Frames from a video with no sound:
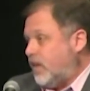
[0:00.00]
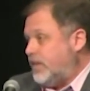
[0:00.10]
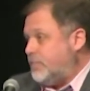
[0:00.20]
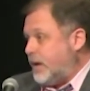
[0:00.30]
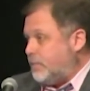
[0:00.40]

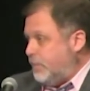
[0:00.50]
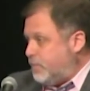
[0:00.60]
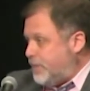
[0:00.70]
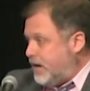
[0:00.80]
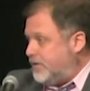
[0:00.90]
They better be
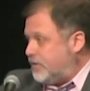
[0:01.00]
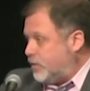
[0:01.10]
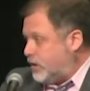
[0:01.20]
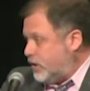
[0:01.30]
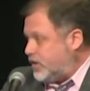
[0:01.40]
prepared to
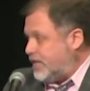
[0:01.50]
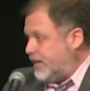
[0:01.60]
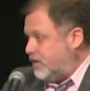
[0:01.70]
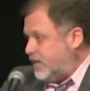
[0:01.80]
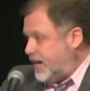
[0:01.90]

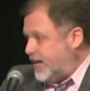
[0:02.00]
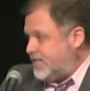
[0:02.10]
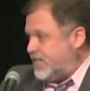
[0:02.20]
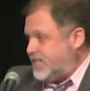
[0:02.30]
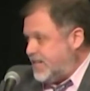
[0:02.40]
regurgitate it on that
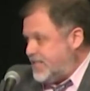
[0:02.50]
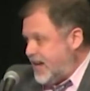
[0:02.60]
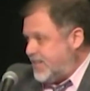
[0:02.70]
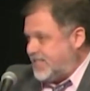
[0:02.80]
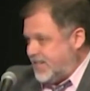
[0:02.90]
ACT,
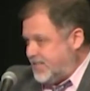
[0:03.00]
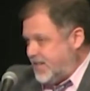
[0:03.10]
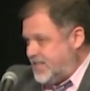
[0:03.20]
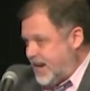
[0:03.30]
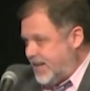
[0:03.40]
that
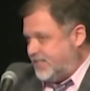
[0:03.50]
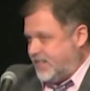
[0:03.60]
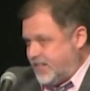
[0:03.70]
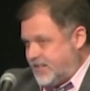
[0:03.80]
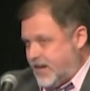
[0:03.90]
SAT, that
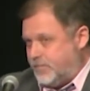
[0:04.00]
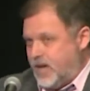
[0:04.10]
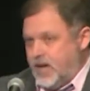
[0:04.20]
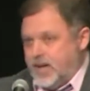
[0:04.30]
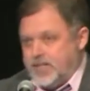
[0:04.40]
exit exam
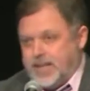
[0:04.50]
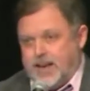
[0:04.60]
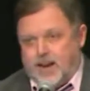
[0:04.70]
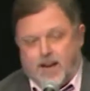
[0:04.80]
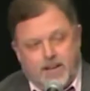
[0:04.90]
to get
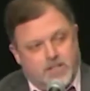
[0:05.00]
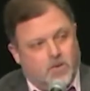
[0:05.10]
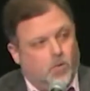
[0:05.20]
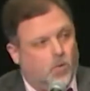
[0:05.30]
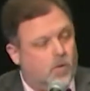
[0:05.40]
out of high
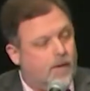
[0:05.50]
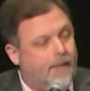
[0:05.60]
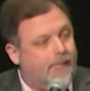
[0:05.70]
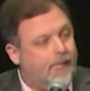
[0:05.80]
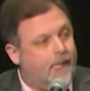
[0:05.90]
school.
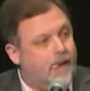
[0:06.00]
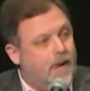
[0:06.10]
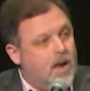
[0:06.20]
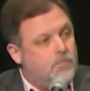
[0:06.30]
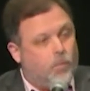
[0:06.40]

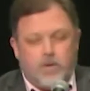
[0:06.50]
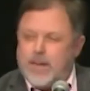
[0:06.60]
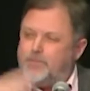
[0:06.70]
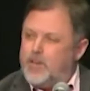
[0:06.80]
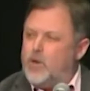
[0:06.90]
But we don't
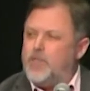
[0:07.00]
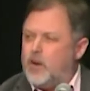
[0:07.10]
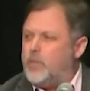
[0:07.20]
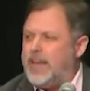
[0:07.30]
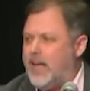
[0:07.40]
have to know
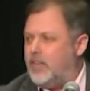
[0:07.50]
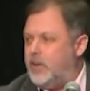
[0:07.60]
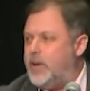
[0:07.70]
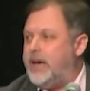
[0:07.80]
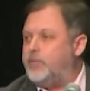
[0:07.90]
their reality.
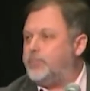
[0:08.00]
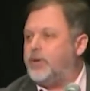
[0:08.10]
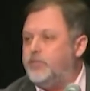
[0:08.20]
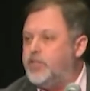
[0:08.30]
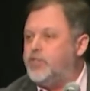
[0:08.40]
We have the
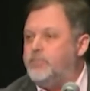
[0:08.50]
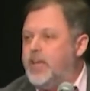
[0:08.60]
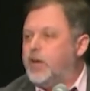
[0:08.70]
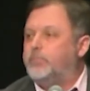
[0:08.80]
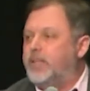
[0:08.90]
privilege of
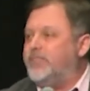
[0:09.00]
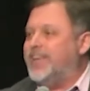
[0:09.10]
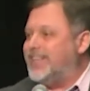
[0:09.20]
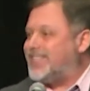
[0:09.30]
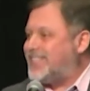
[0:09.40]
being
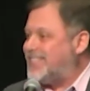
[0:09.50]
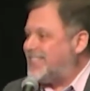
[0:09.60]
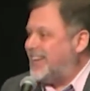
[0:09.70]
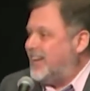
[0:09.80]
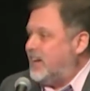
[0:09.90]

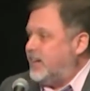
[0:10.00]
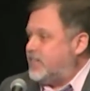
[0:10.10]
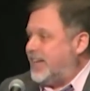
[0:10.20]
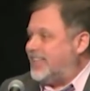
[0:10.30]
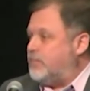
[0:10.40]
oblivious.
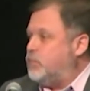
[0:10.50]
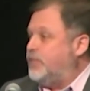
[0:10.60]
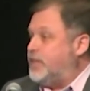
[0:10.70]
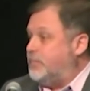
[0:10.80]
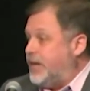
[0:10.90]
It's like that
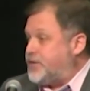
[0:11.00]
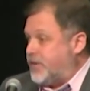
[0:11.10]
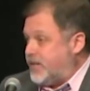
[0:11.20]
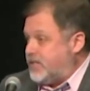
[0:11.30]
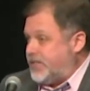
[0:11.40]
movie, The
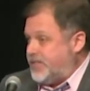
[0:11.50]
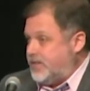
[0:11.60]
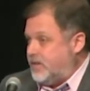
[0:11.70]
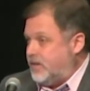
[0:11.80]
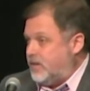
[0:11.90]
Matrix,
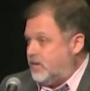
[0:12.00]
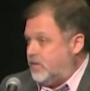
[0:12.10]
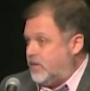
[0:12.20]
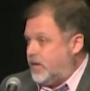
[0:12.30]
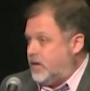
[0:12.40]

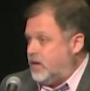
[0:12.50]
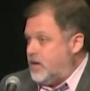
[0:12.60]
right?